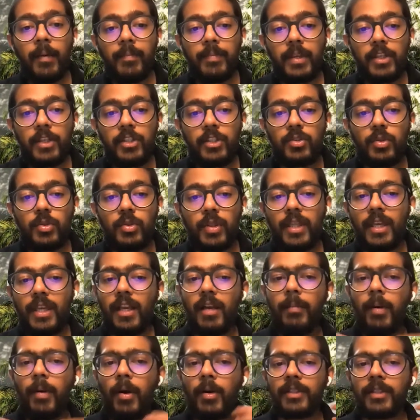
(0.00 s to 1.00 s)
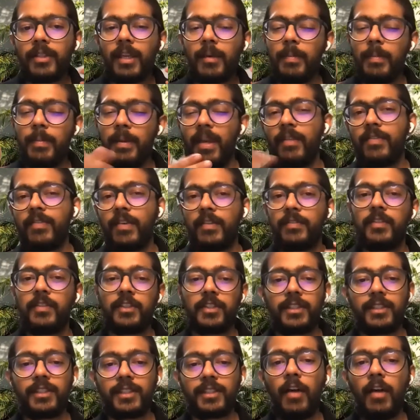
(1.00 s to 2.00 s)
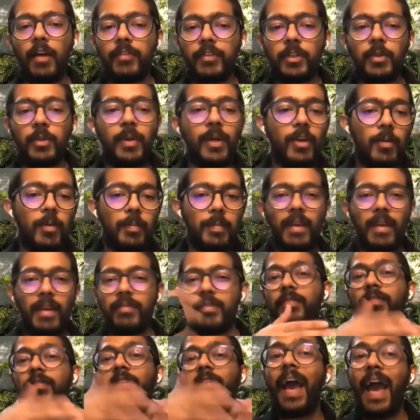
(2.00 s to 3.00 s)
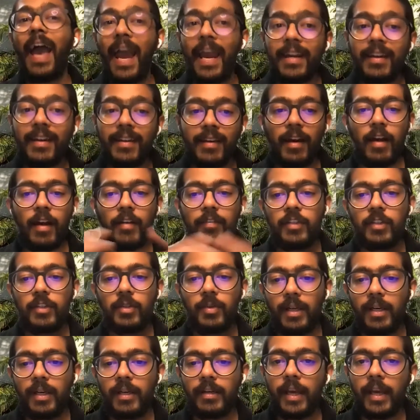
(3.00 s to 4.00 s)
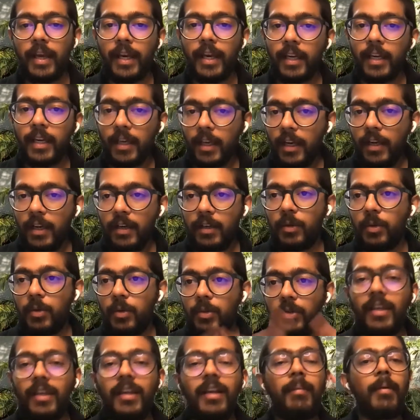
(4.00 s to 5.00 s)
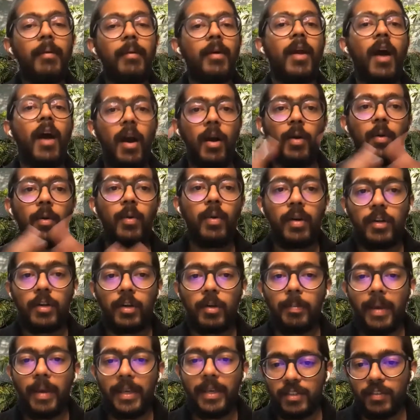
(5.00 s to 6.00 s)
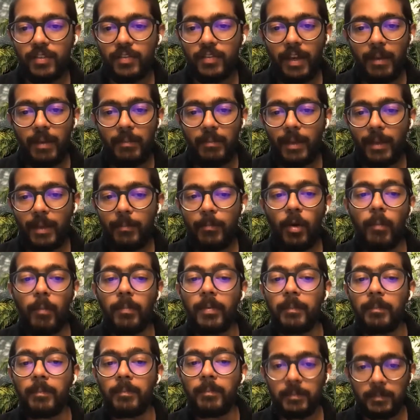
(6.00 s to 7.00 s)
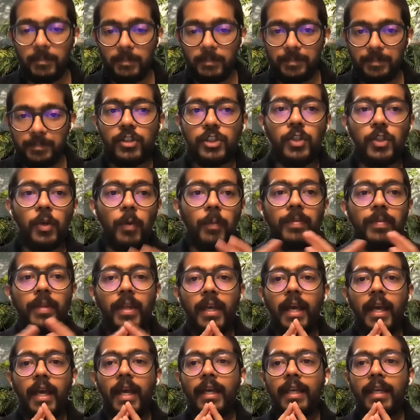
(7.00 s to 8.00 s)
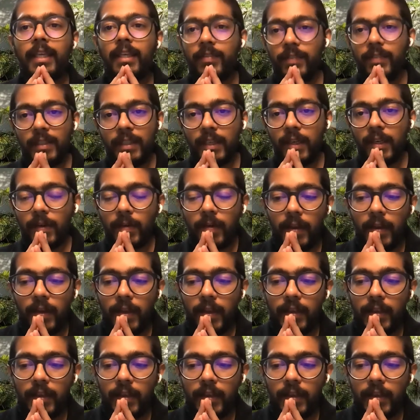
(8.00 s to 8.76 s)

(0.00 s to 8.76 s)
is to think about that BFF versus GraphQL, or BFF and GraphQL, right, to think about how to best frame that problem. So given